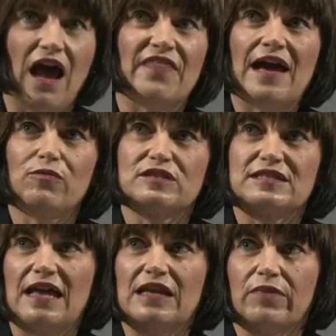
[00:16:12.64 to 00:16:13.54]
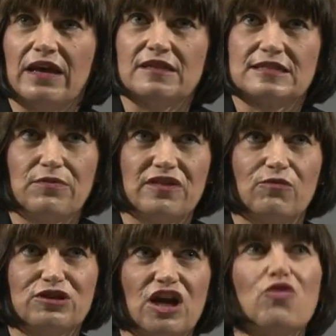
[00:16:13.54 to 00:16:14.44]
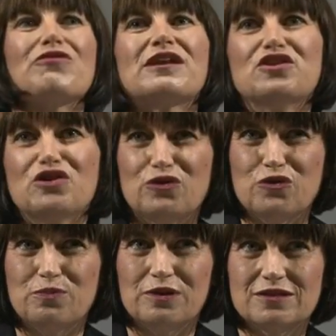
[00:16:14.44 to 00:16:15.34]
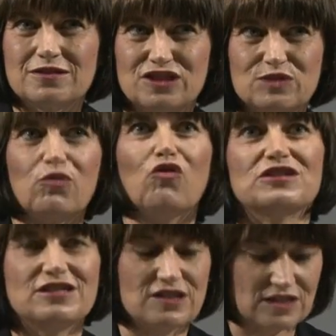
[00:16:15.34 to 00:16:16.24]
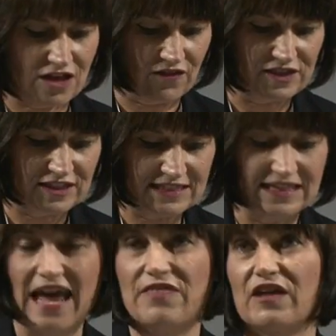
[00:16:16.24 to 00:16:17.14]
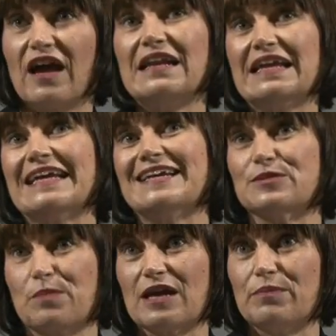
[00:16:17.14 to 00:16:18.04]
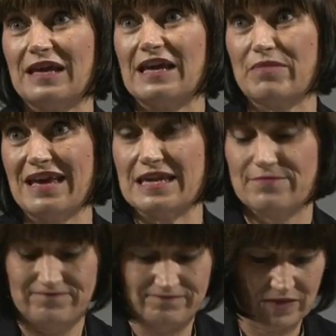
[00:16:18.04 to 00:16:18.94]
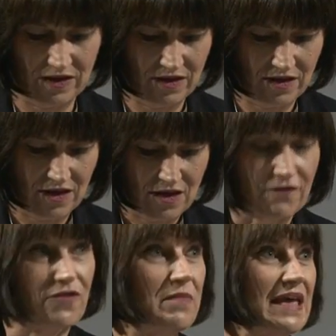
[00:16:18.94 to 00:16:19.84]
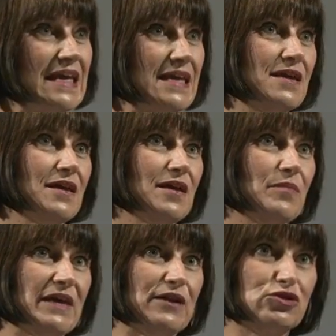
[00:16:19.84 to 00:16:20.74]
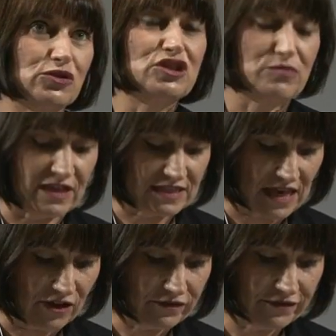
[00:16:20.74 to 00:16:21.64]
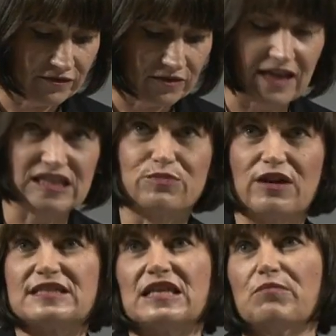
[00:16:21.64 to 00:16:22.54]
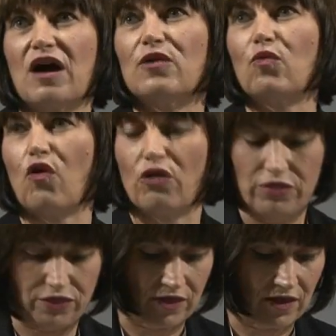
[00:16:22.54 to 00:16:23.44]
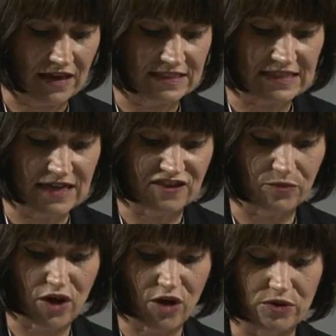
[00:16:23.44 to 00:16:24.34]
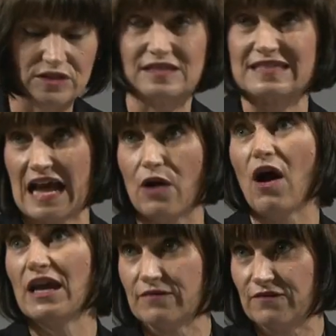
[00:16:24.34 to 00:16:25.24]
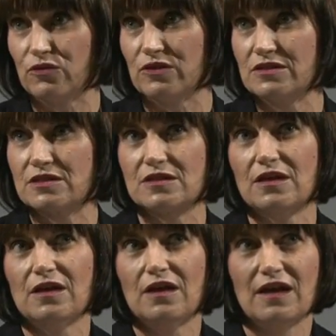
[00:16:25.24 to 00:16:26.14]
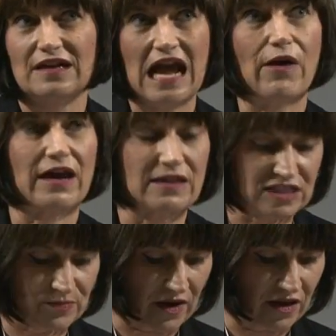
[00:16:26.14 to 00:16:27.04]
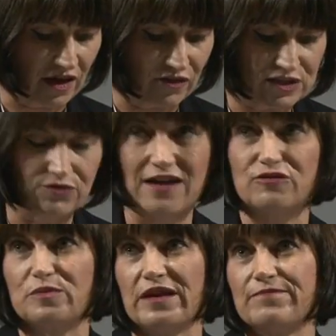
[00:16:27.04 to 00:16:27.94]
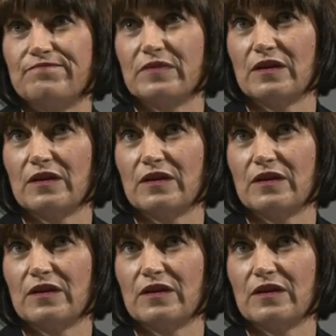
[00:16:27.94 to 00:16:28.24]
And that was telling me something which I already knew, but just brought it to the surface yet again, that I lead by being me. For me, being true to myself, expressing my warmth and sense of purpose is how I influence and how I inspire others around me.